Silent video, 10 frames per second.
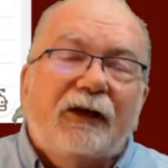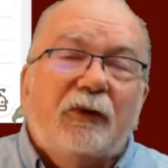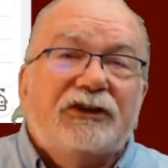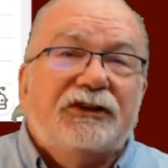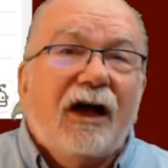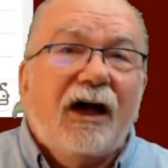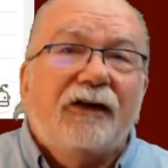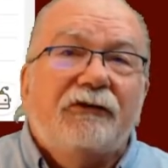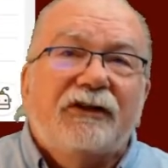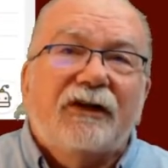which is
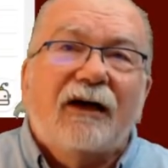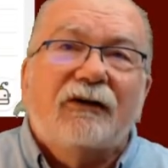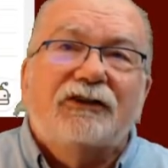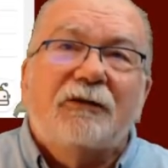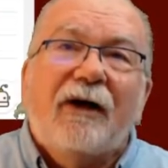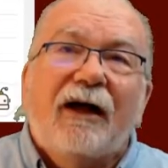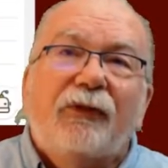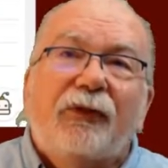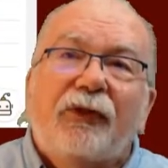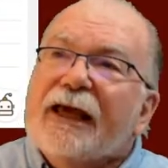$100 a month.